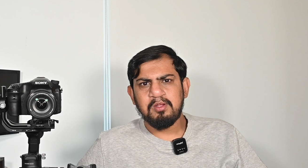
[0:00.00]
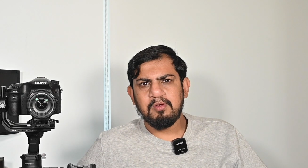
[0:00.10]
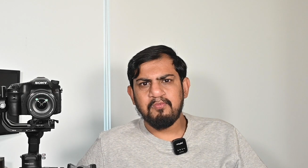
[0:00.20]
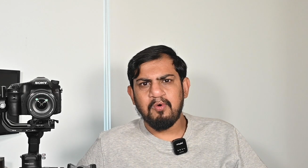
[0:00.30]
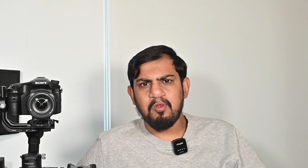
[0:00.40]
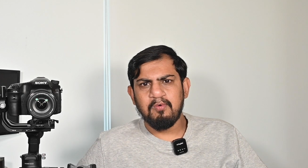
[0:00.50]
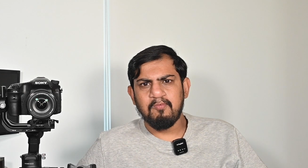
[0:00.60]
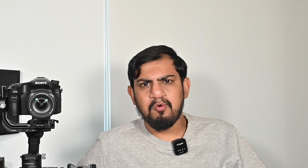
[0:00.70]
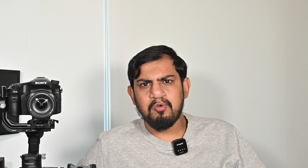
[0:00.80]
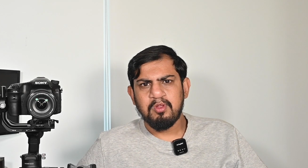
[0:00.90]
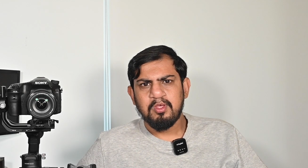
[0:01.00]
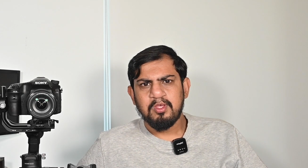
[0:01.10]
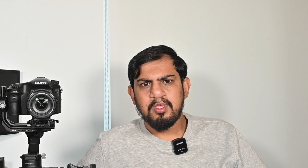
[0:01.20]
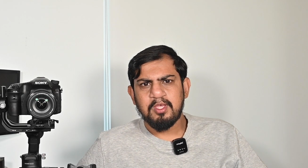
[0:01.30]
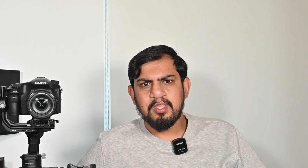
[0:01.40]
tilt follow mode
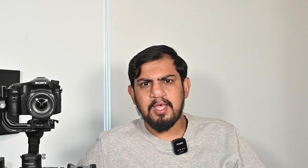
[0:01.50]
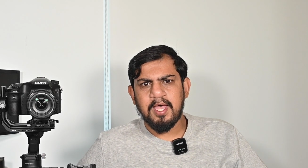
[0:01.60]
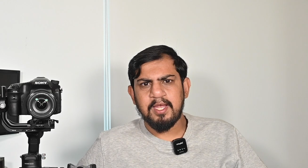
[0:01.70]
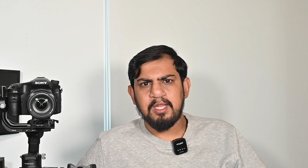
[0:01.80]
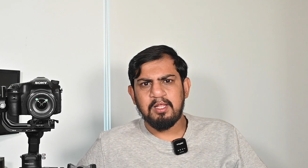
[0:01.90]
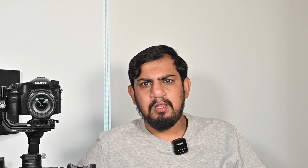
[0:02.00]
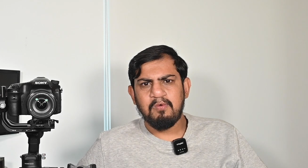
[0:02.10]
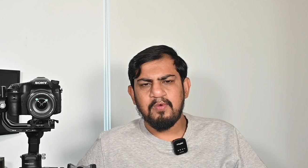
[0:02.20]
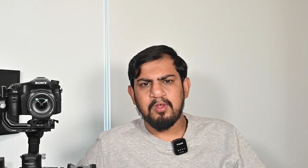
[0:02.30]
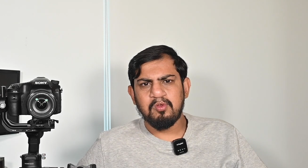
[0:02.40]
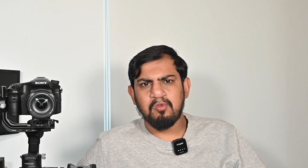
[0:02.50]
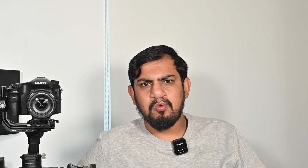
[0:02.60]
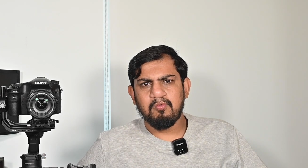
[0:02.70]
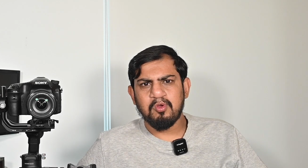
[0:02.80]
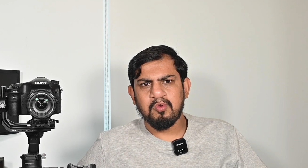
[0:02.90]
is ideal when you
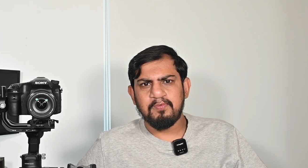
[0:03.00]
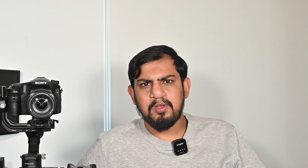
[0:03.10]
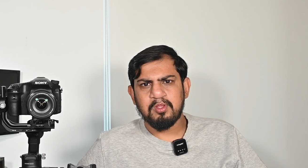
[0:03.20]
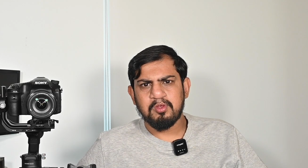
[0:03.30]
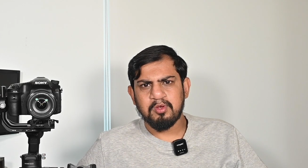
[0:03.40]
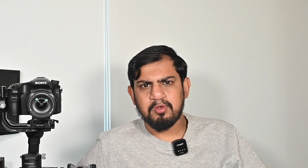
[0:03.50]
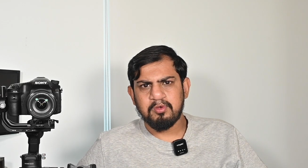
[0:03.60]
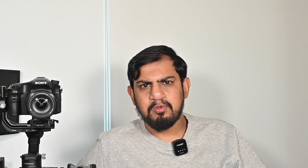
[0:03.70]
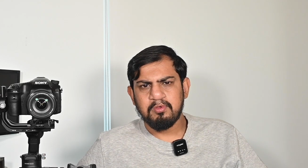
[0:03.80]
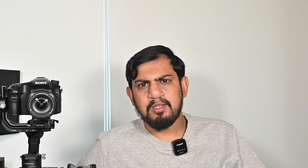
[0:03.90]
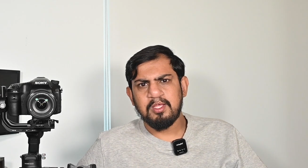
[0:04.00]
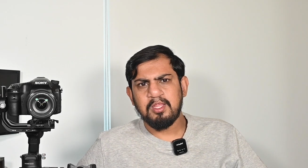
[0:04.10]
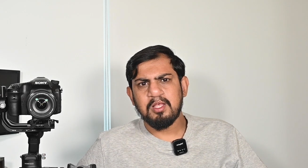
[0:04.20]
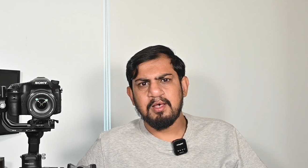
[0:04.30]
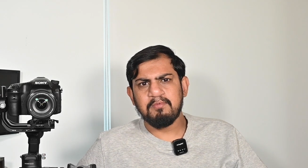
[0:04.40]
don't want to be restricted.
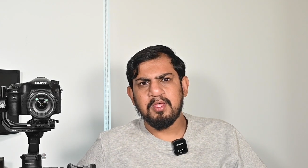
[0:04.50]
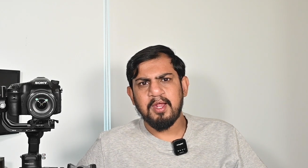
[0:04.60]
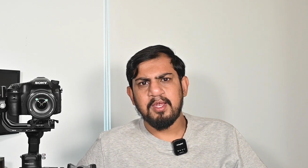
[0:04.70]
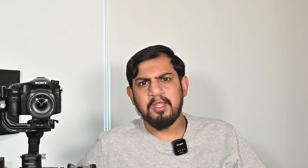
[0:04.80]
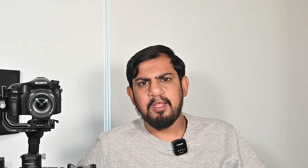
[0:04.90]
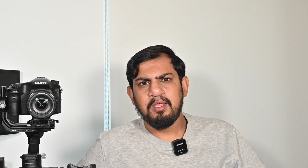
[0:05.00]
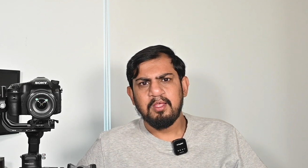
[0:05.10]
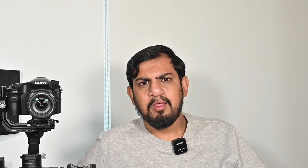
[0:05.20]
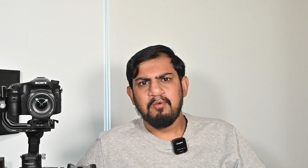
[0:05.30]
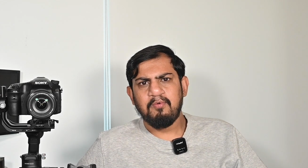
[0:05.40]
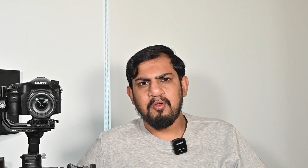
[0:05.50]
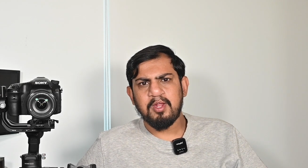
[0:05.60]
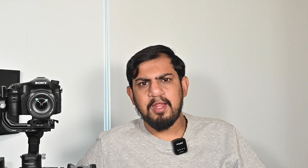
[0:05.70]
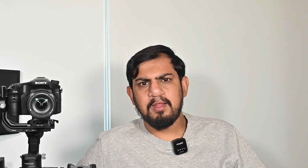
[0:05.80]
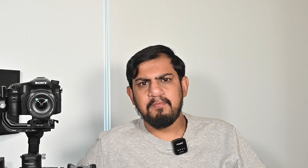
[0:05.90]
This comes handy for
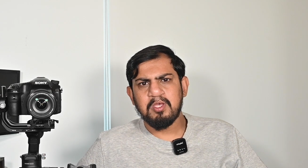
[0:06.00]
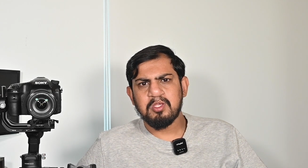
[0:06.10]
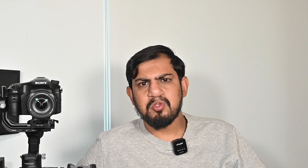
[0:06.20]
dynamic